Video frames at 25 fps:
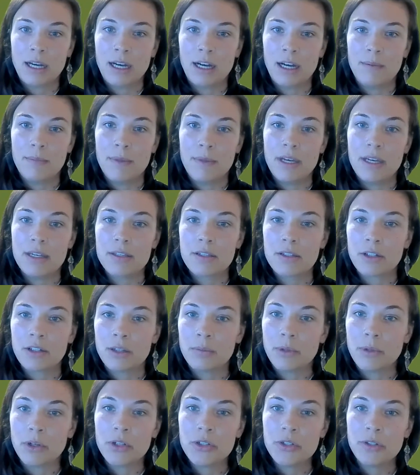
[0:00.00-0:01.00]
Um, is
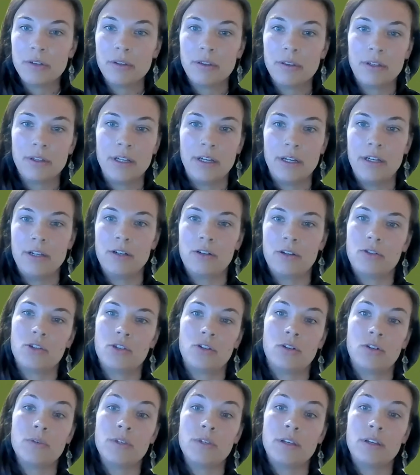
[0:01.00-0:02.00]
commercial thinning your
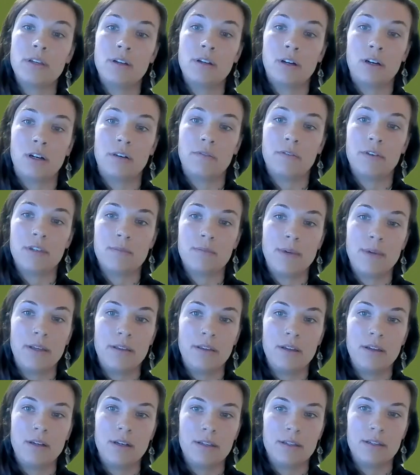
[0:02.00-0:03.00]
chosen harvest
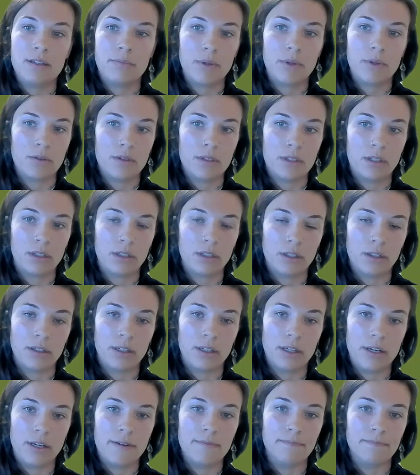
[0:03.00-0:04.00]
method as opposed to
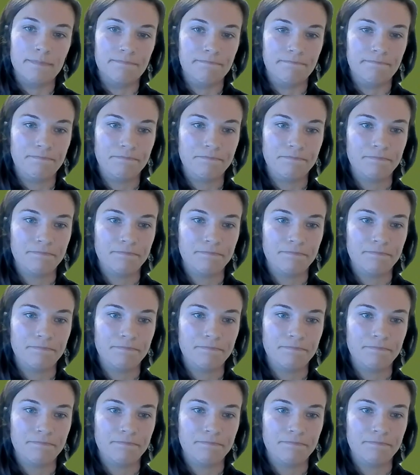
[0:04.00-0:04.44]
clear cutting?